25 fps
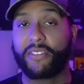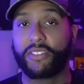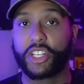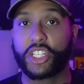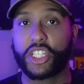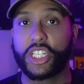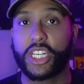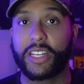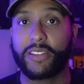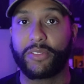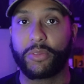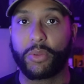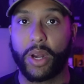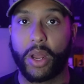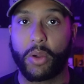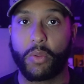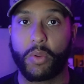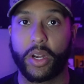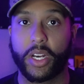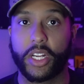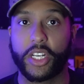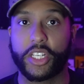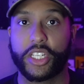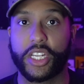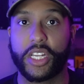achieved what I
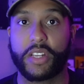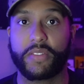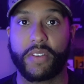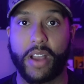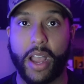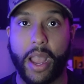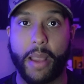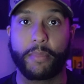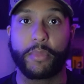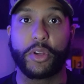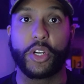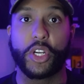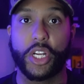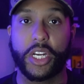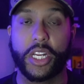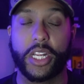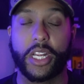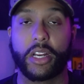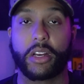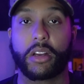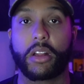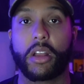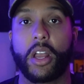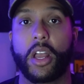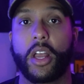want to achieve. I'm good
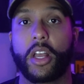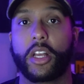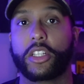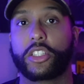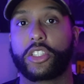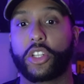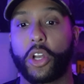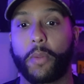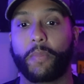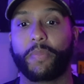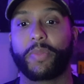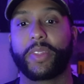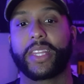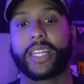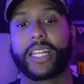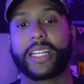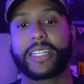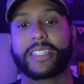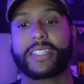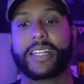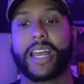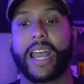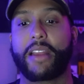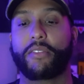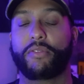here. So let's
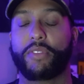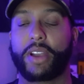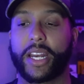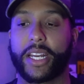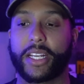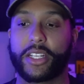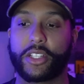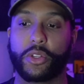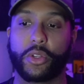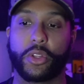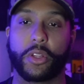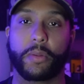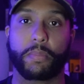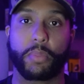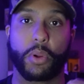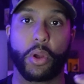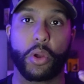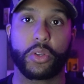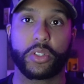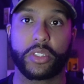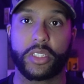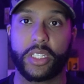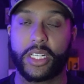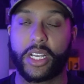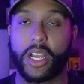dive right into the
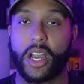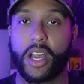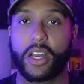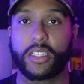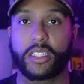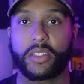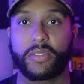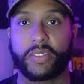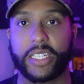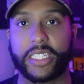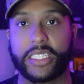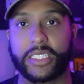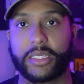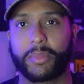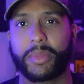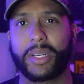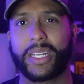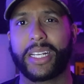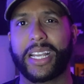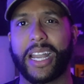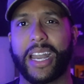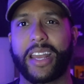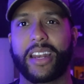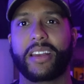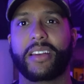pros and the cons of each. I'm going to
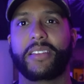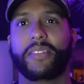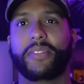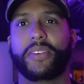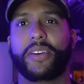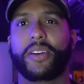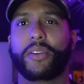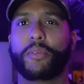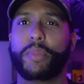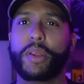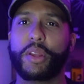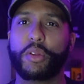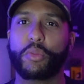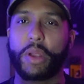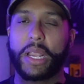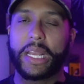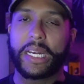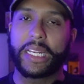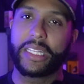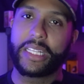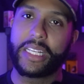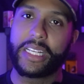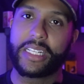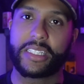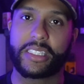kind of be
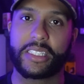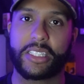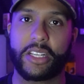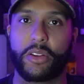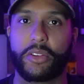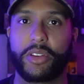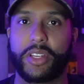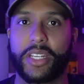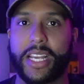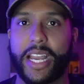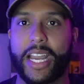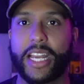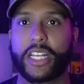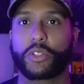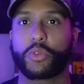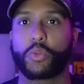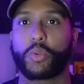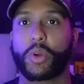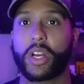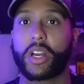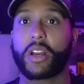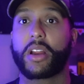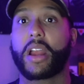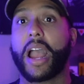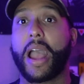rating these and telling you guys
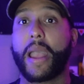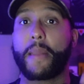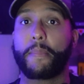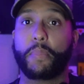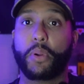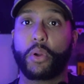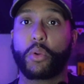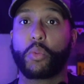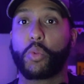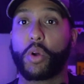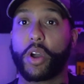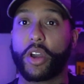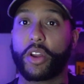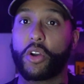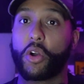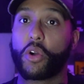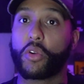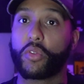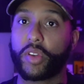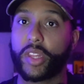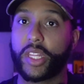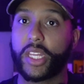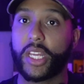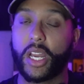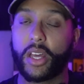where I put one
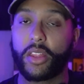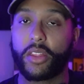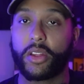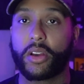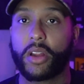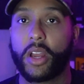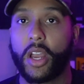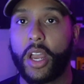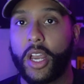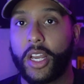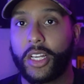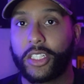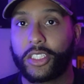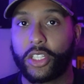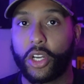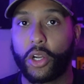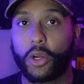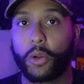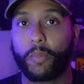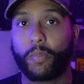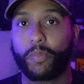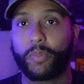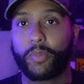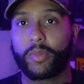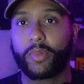over the other.
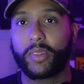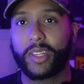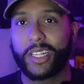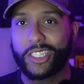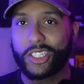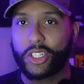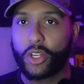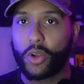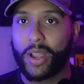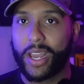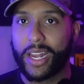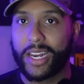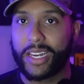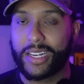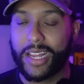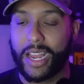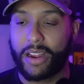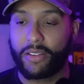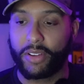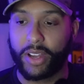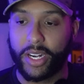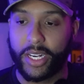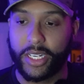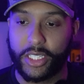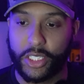So let's go ahead and
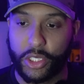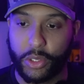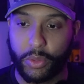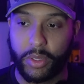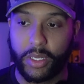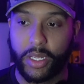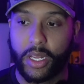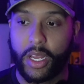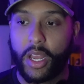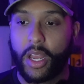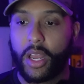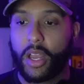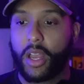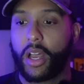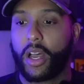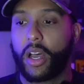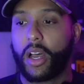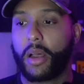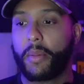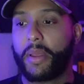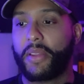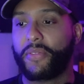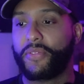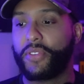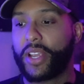dive right into it.
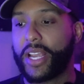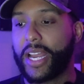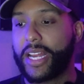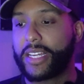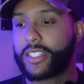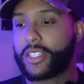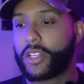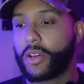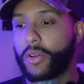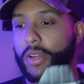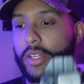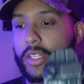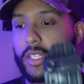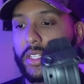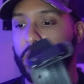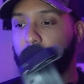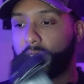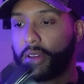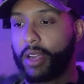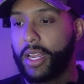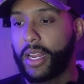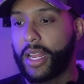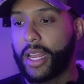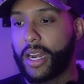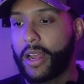If you guys notice,
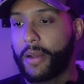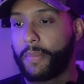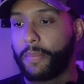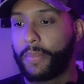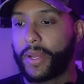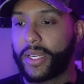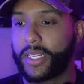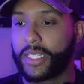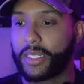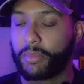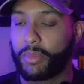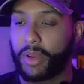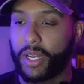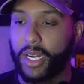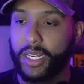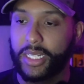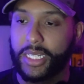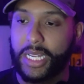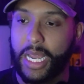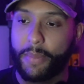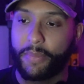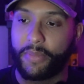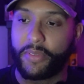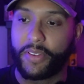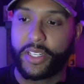right, and I'll place them right on
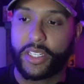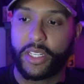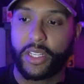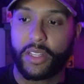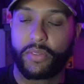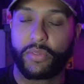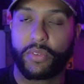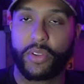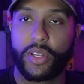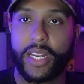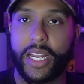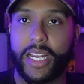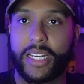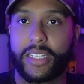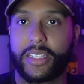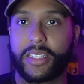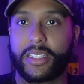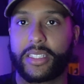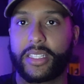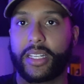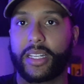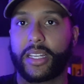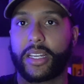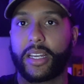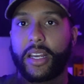top of each other for you guys to
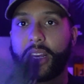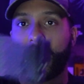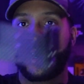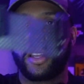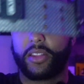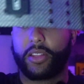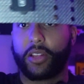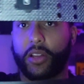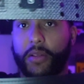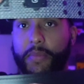see, they're